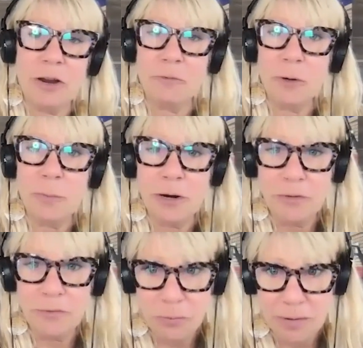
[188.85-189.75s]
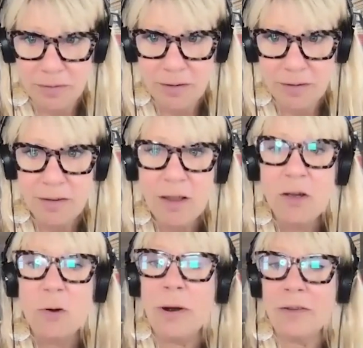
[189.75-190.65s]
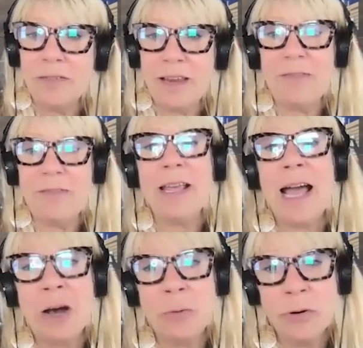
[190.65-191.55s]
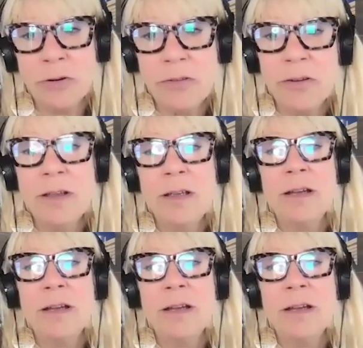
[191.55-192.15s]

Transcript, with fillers: every part of their business while saving hours